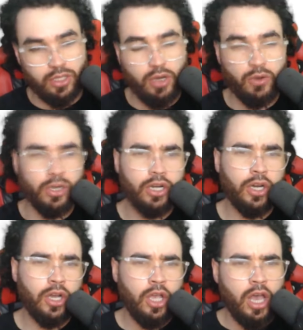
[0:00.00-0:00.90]
Coder,
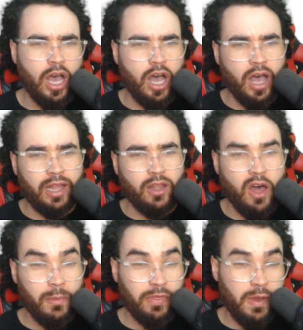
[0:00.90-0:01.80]
uh,
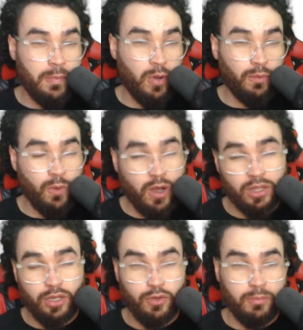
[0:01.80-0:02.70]
Llama 3.1,
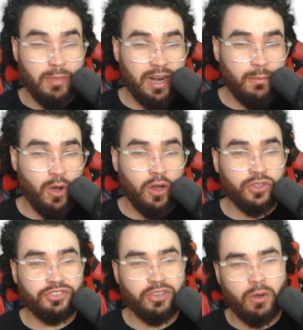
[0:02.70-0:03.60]
the new meta model.
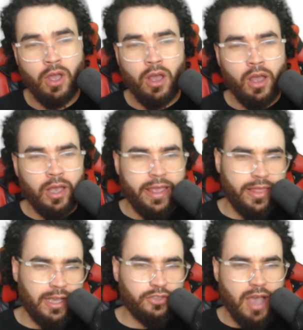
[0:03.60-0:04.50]
So
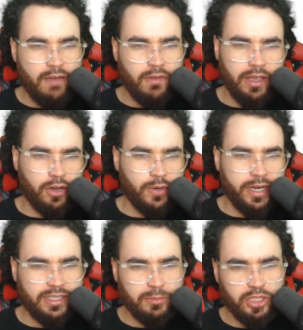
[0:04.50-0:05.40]
unless you have like a
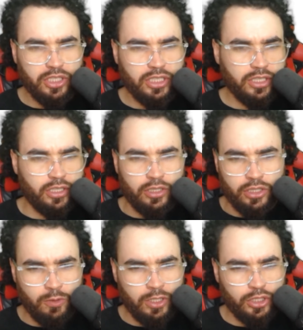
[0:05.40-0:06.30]
crazy machine, you're
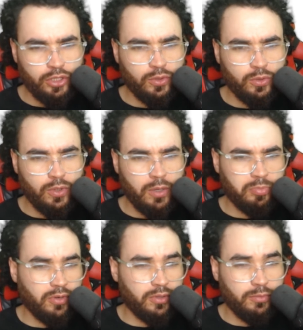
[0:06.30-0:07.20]
going to
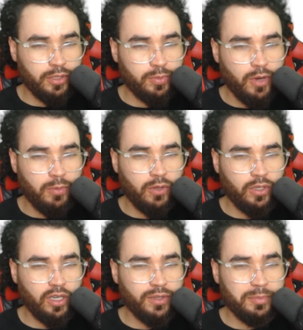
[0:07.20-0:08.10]
pretty much probably only
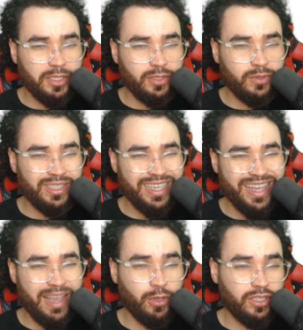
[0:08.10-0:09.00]
going to be use,
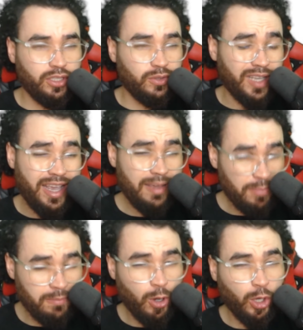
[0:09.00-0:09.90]
able to use the
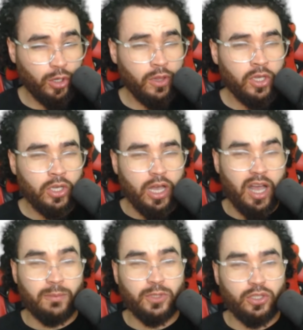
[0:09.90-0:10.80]
8B model.
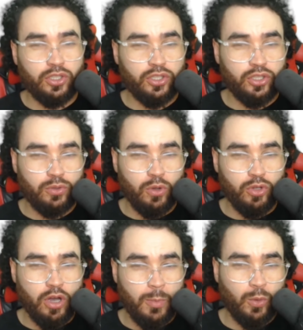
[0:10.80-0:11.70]
Um, so you just do
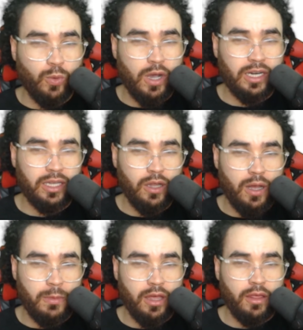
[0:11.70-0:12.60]
Ollama run
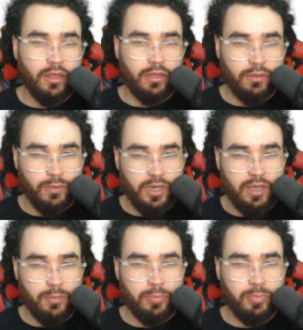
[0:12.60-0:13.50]
Llama
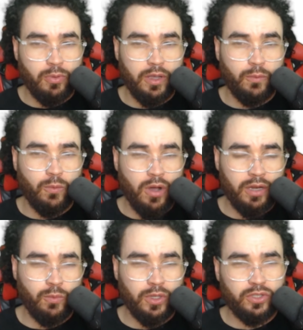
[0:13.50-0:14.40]
3.1
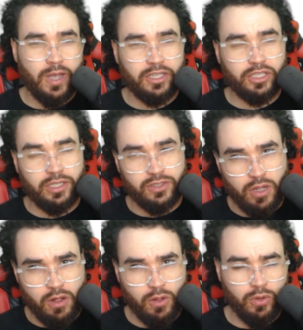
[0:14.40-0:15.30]
0.1. once you actually
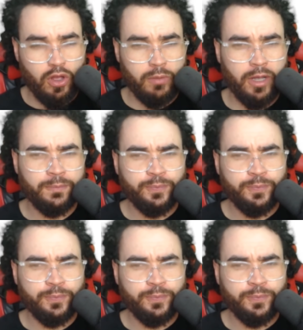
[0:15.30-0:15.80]
install Ollama.